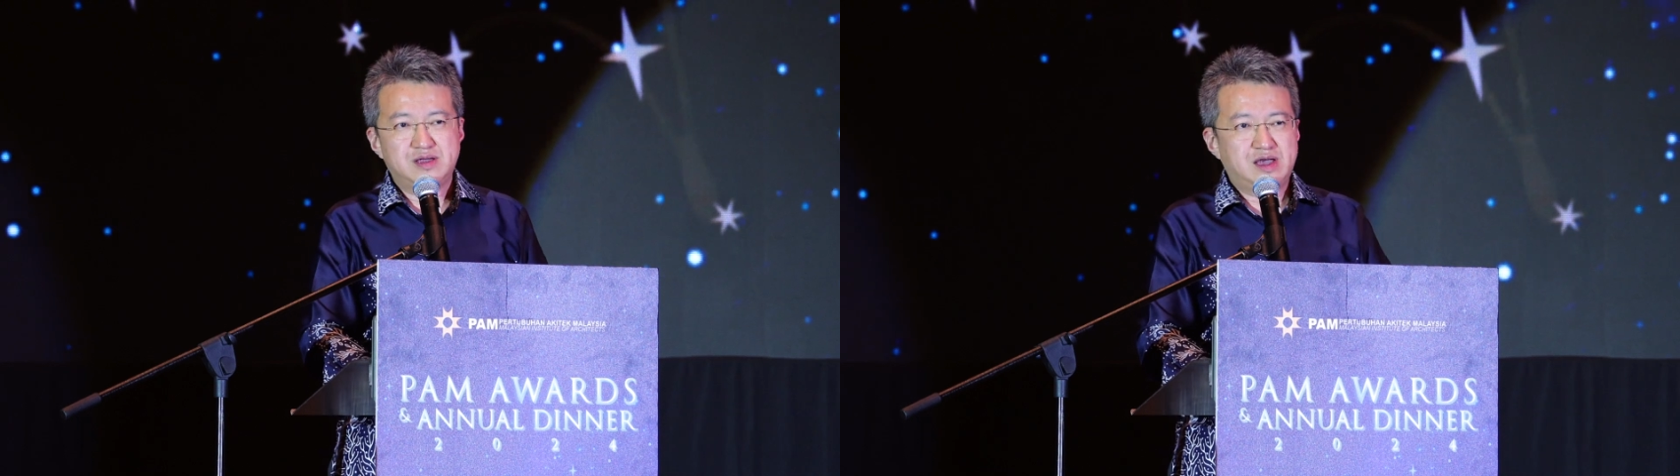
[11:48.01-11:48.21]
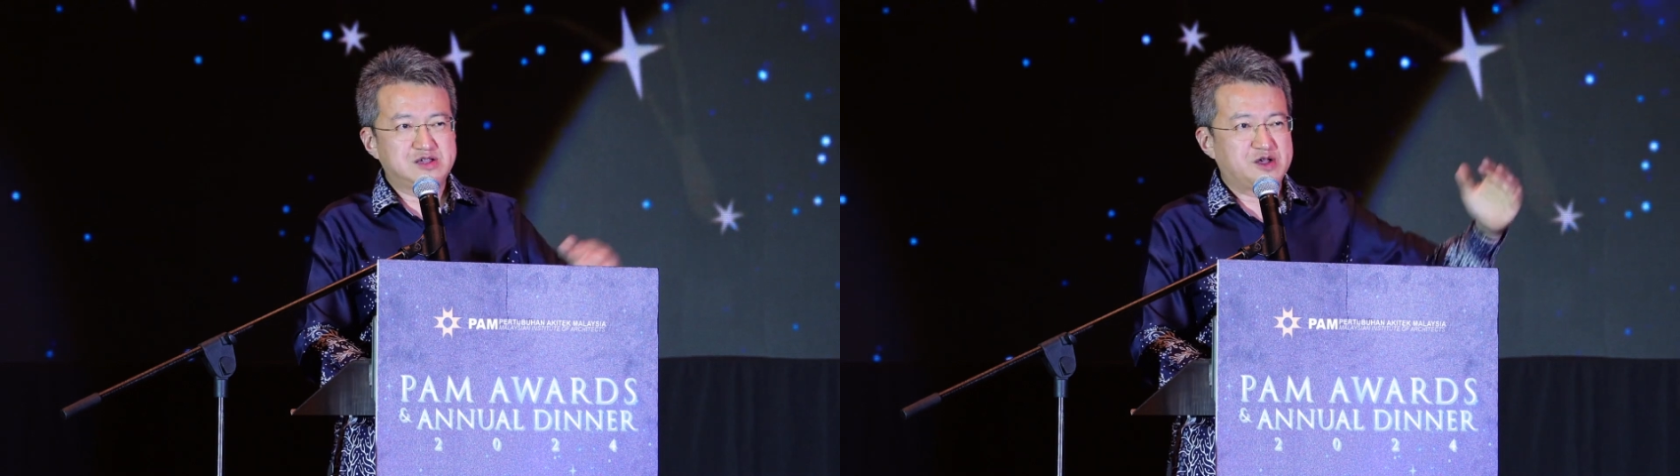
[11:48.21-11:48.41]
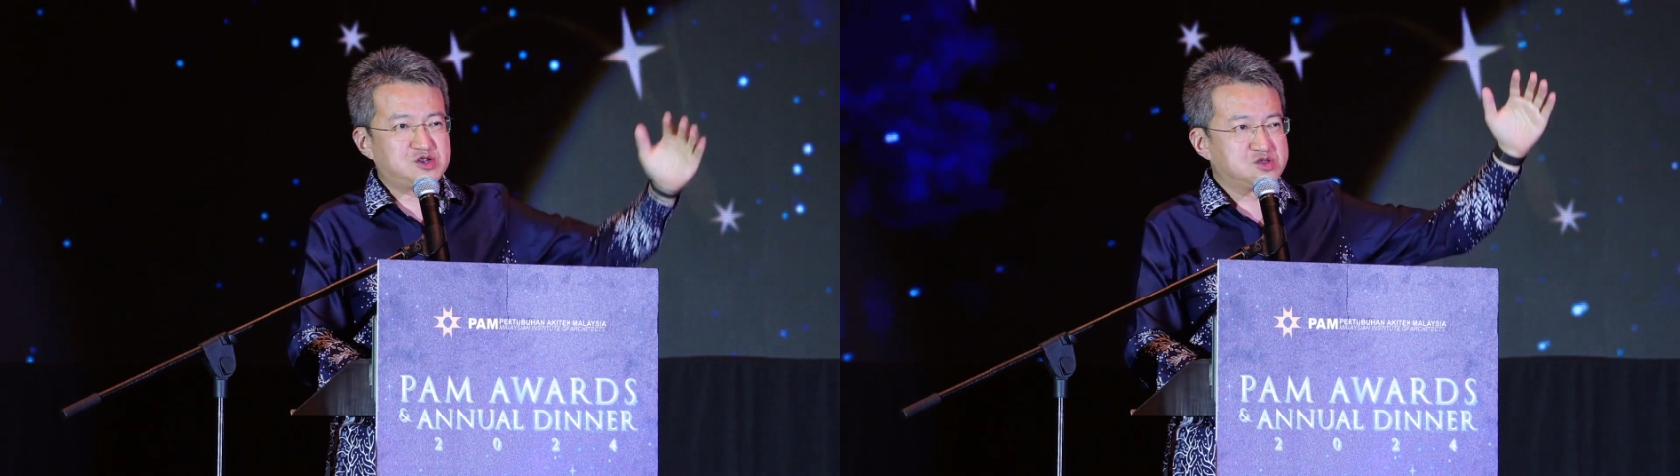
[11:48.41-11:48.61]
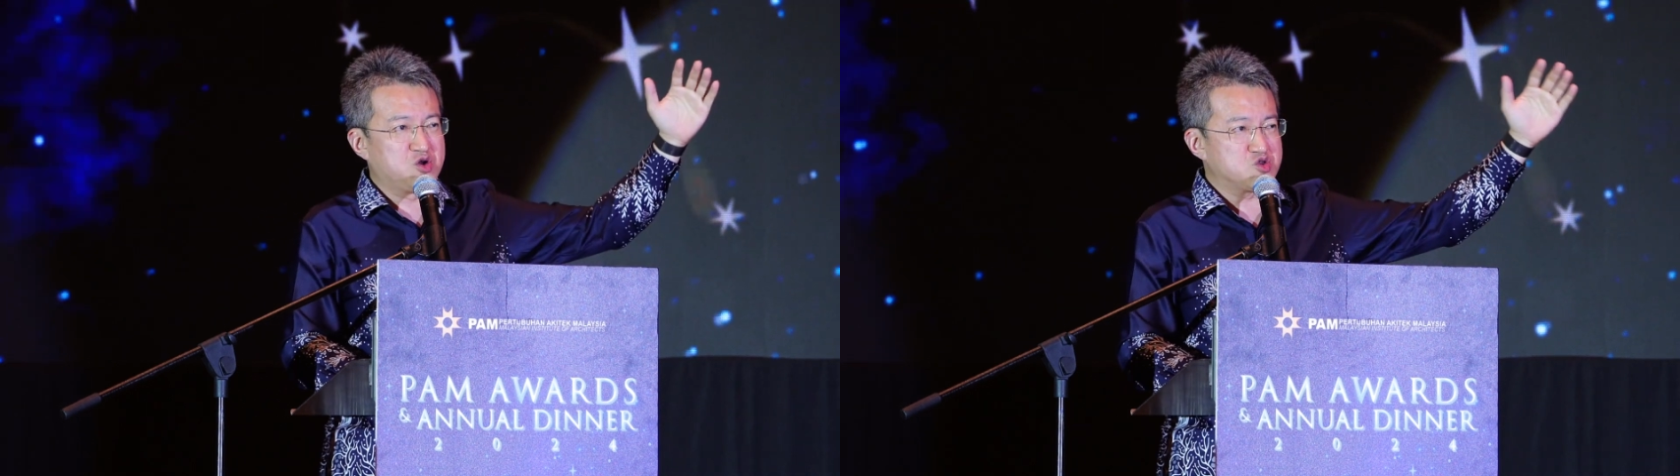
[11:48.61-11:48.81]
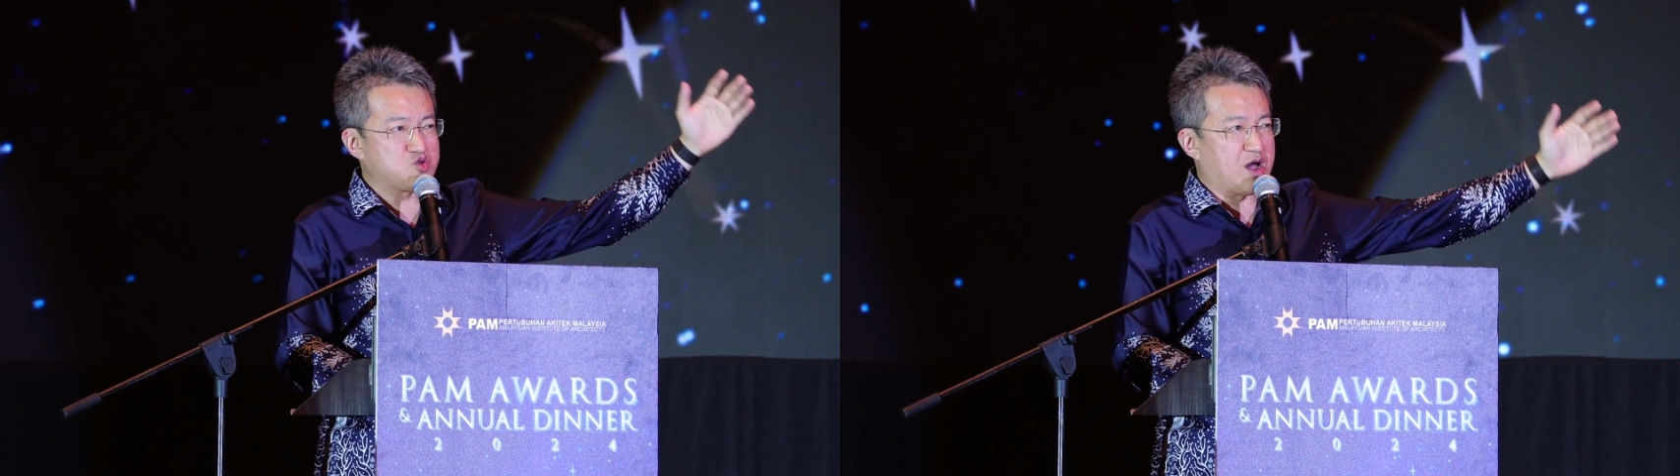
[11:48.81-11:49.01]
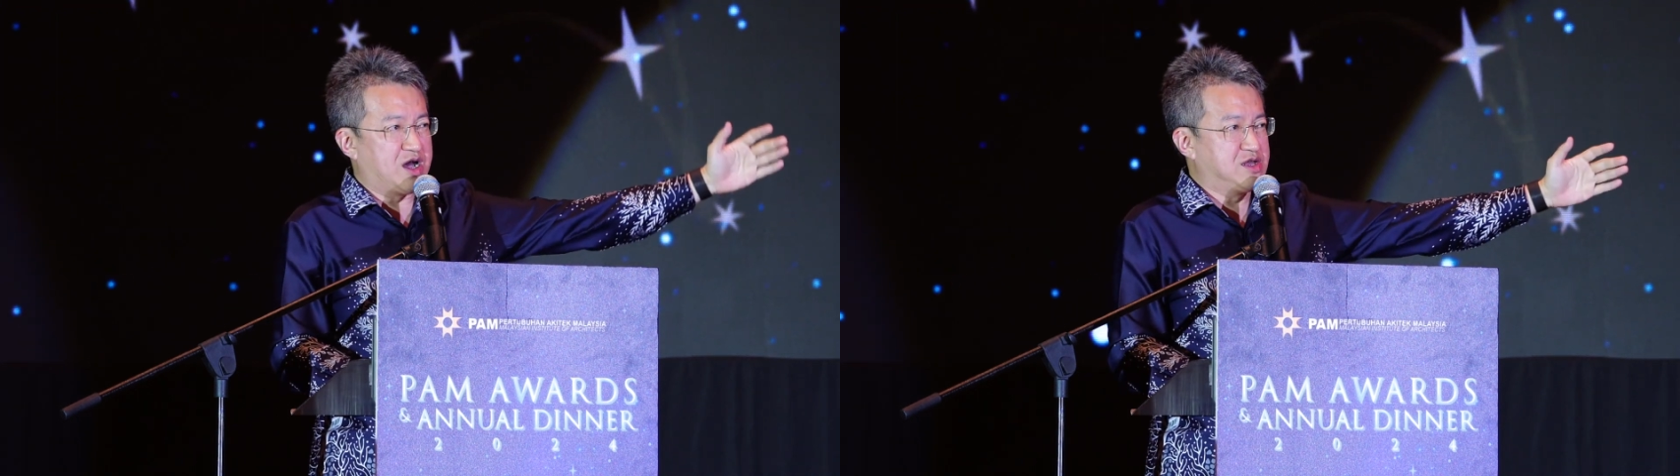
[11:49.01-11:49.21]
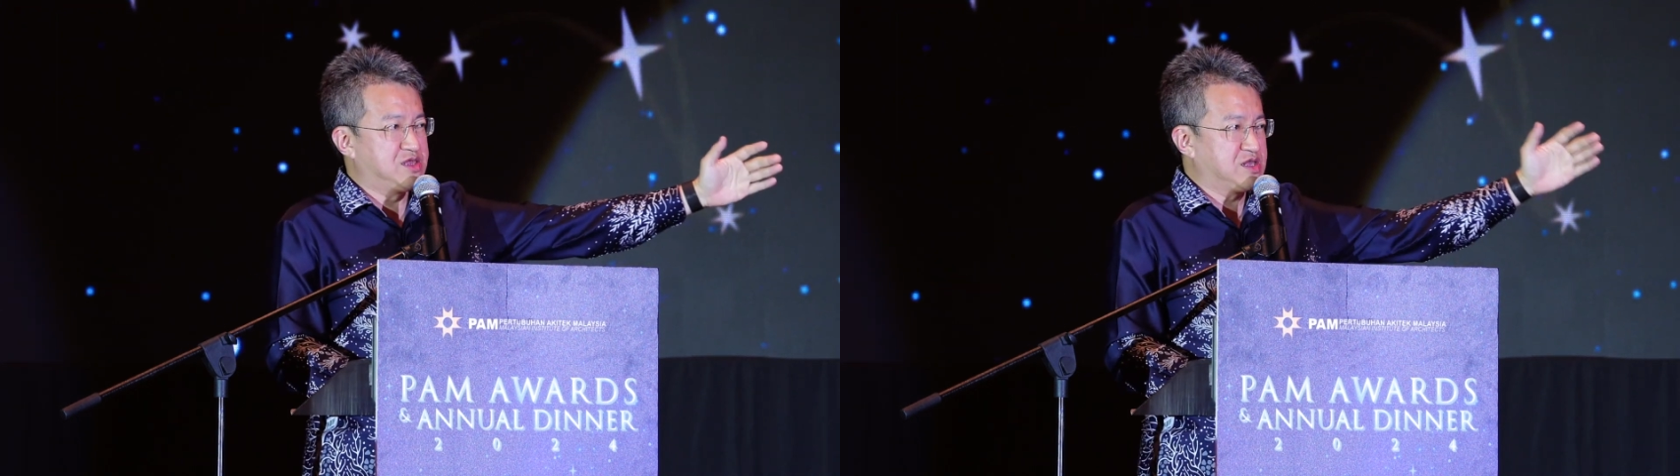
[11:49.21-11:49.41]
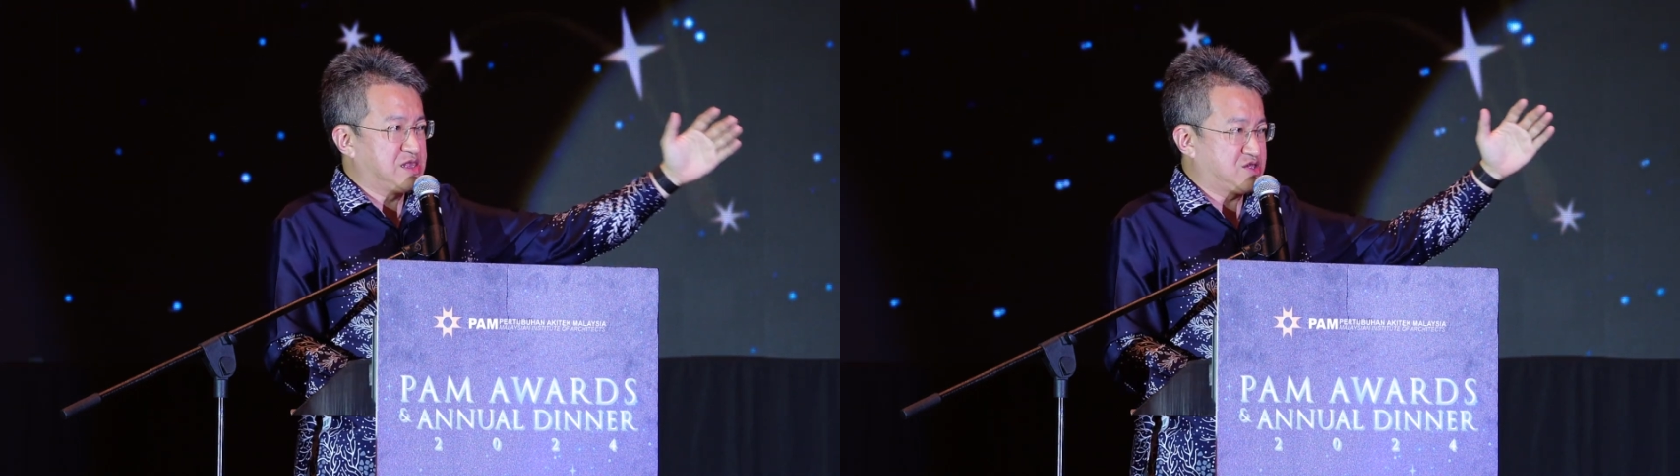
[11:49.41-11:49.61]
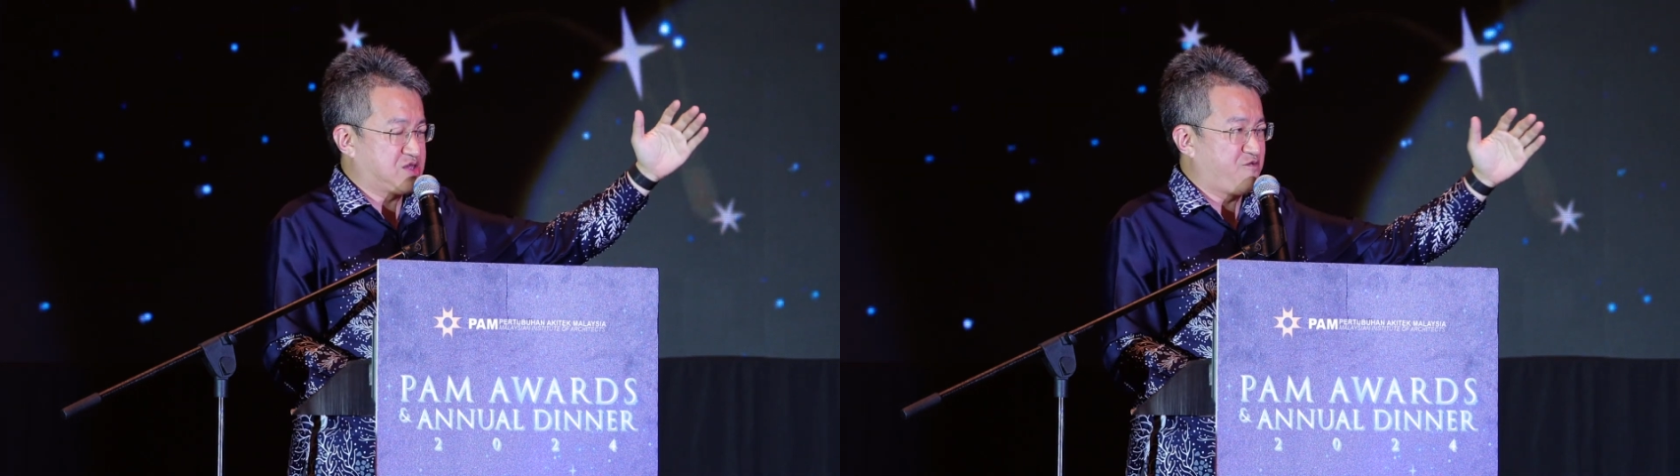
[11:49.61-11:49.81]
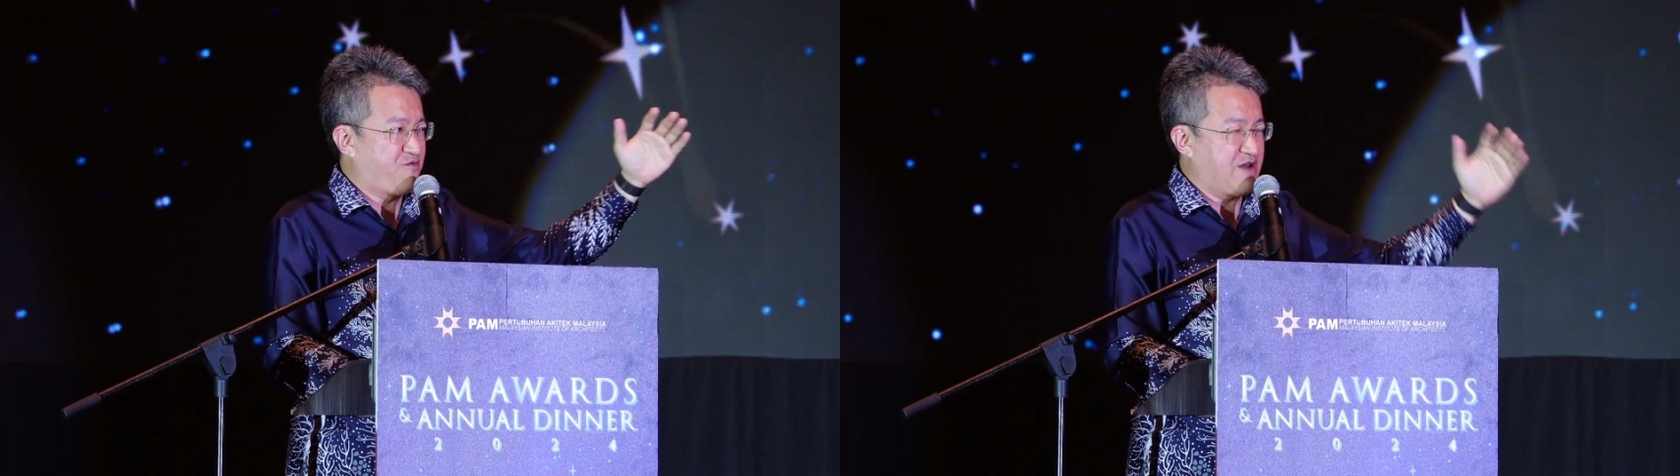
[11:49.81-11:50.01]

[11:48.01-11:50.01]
especially those who are earning less than